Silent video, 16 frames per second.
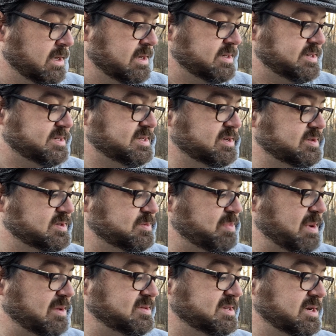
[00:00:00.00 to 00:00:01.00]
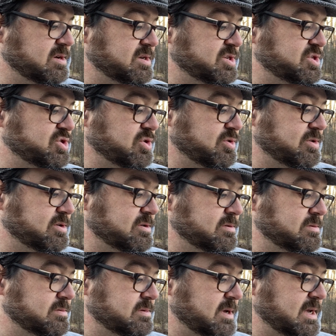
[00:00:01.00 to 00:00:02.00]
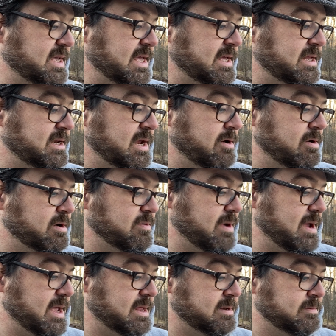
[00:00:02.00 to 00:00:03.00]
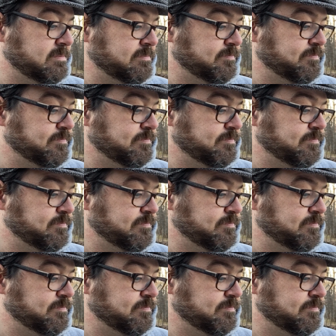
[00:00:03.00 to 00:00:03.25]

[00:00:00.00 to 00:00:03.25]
Stilts bouncing on his shoulder. Again Eric ran.